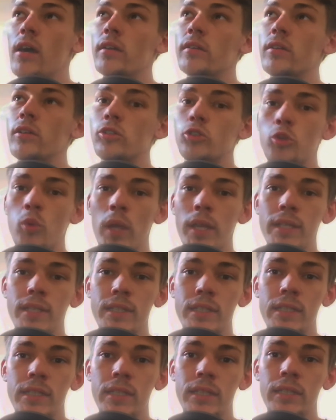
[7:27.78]
I'd go
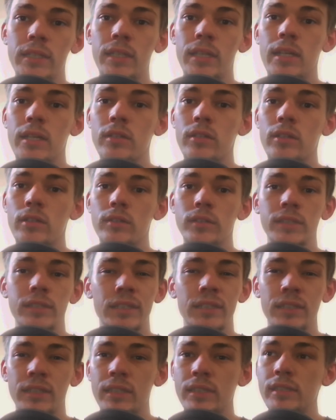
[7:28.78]
20, then I'd go
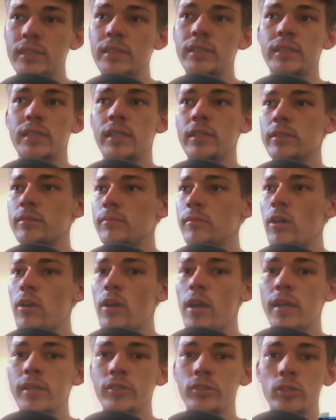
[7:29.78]
60, then I'd go
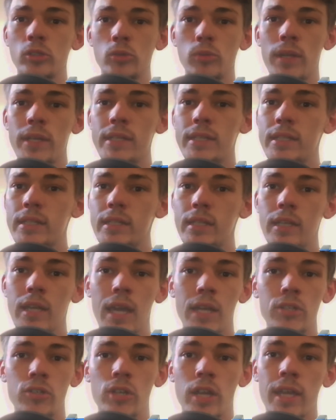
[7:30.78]
120,
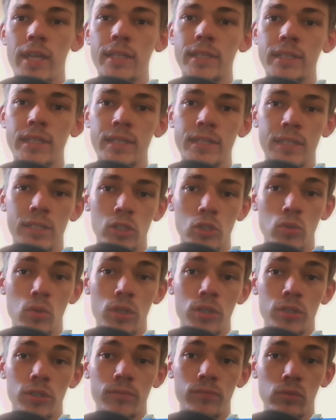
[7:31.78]
180, and then
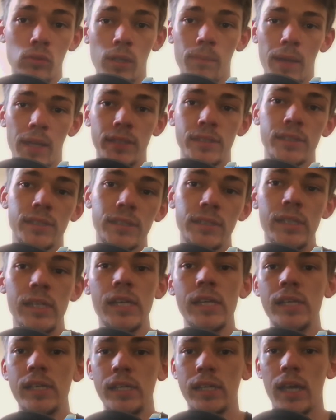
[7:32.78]
200 full capacity.
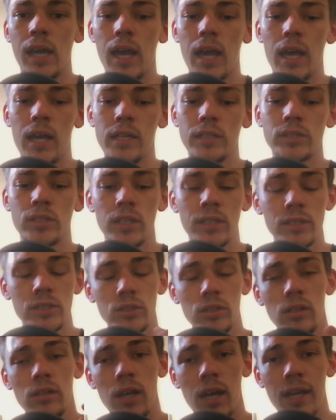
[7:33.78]

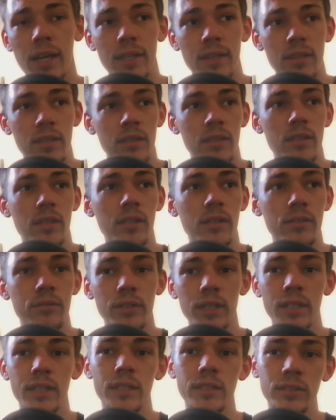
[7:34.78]
So I get the
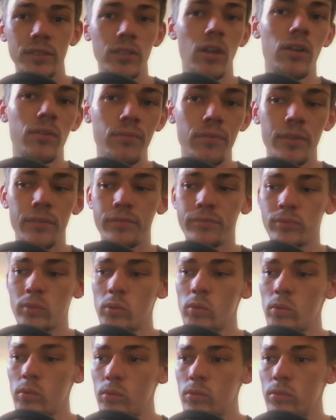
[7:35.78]
readings of the
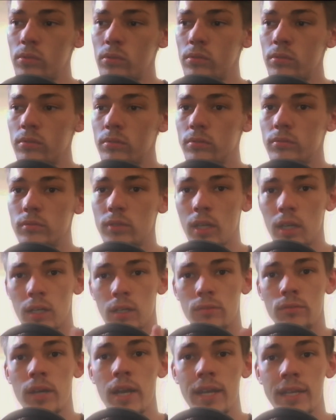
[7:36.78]
full
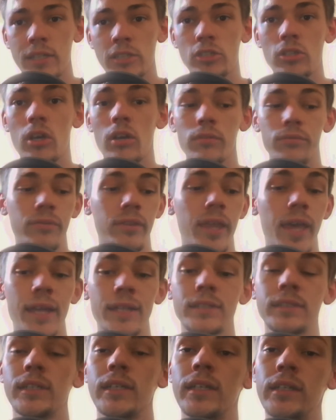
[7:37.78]
range of
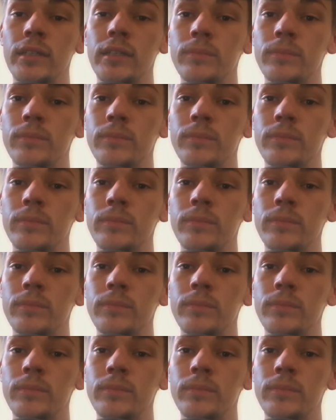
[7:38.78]
that